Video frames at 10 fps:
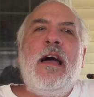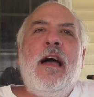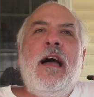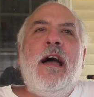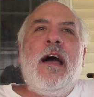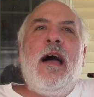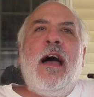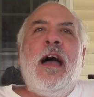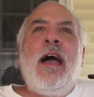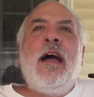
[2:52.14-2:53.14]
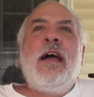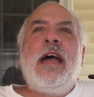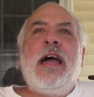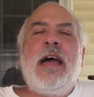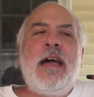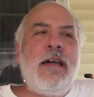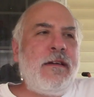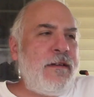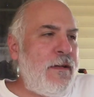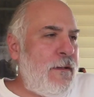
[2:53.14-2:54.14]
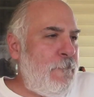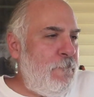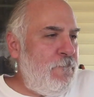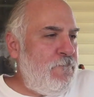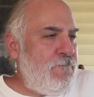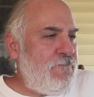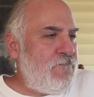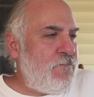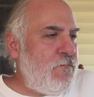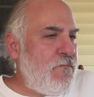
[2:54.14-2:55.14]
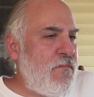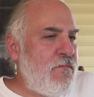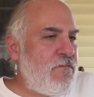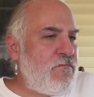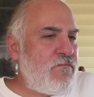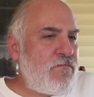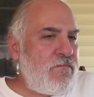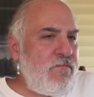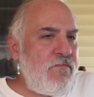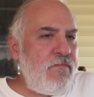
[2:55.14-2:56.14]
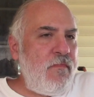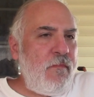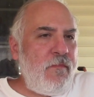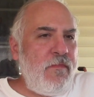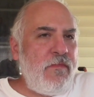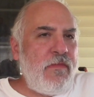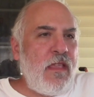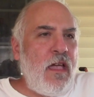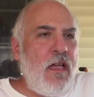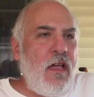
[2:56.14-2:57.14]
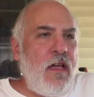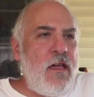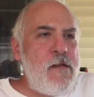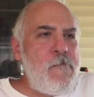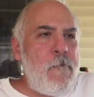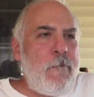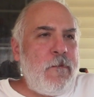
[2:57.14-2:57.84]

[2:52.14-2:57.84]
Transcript: (no one is talking)